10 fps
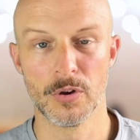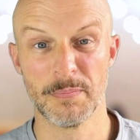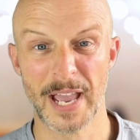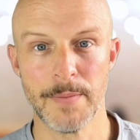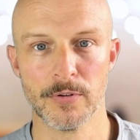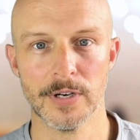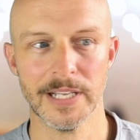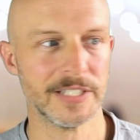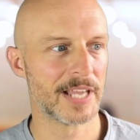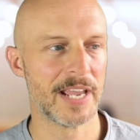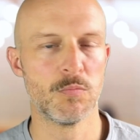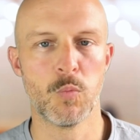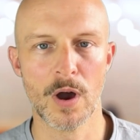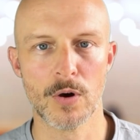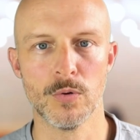paper at least, a
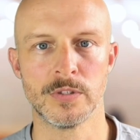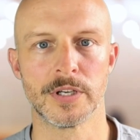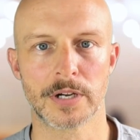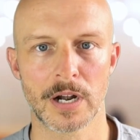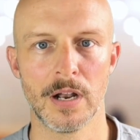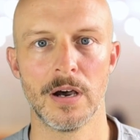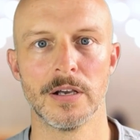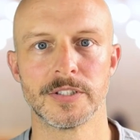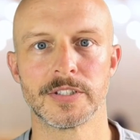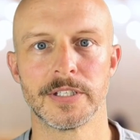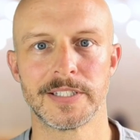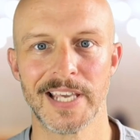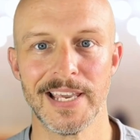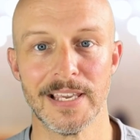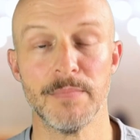world-class team